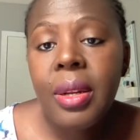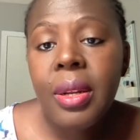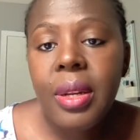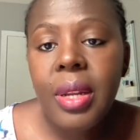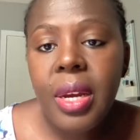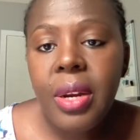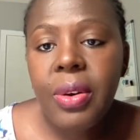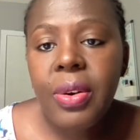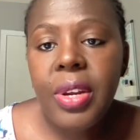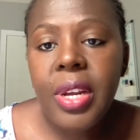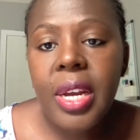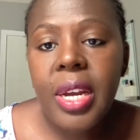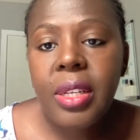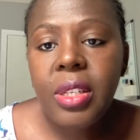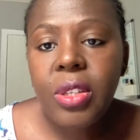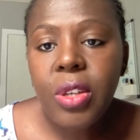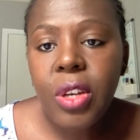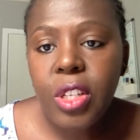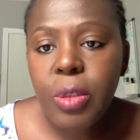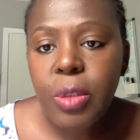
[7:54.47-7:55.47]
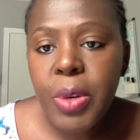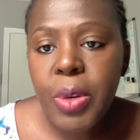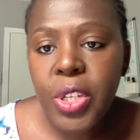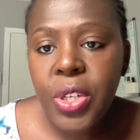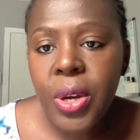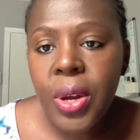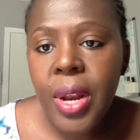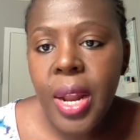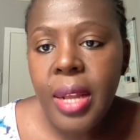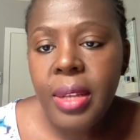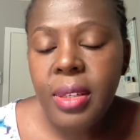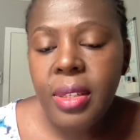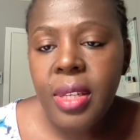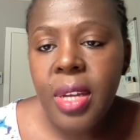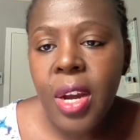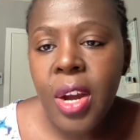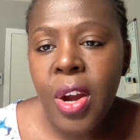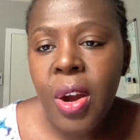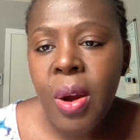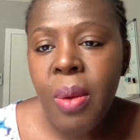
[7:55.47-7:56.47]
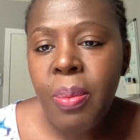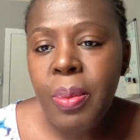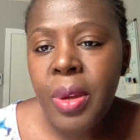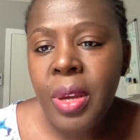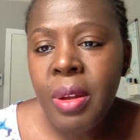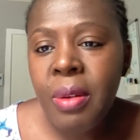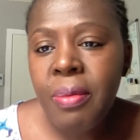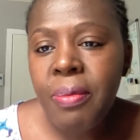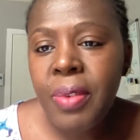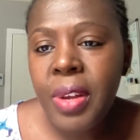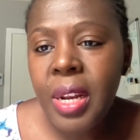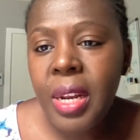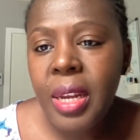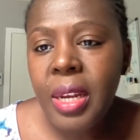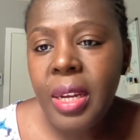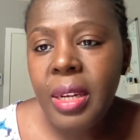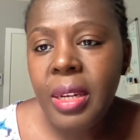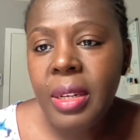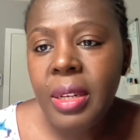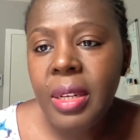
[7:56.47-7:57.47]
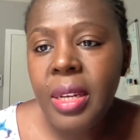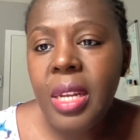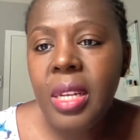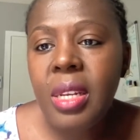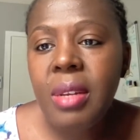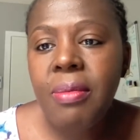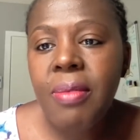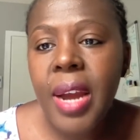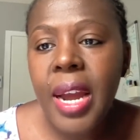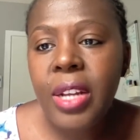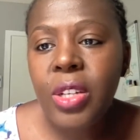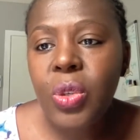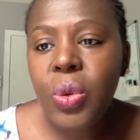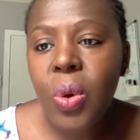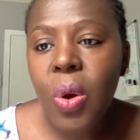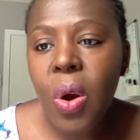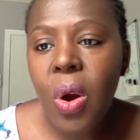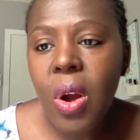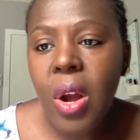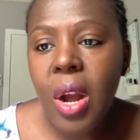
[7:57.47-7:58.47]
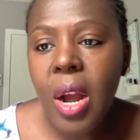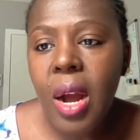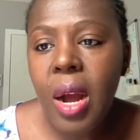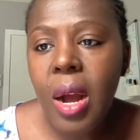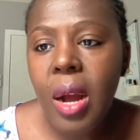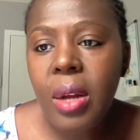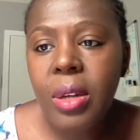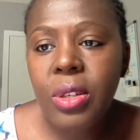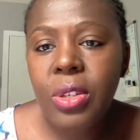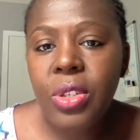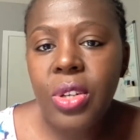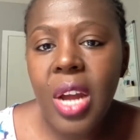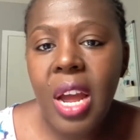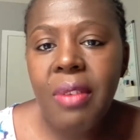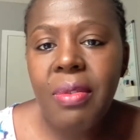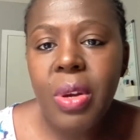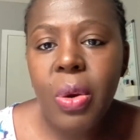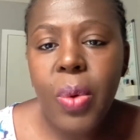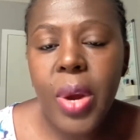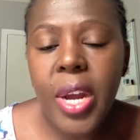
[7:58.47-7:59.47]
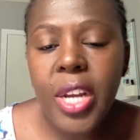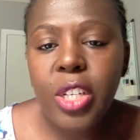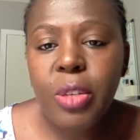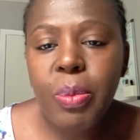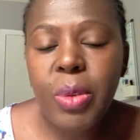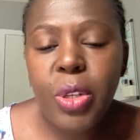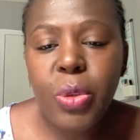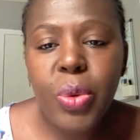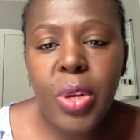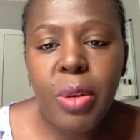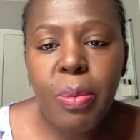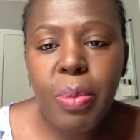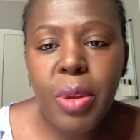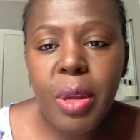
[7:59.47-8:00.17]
They create suspicion and stir up ill feeling. They divide to conquer, drive a wedge between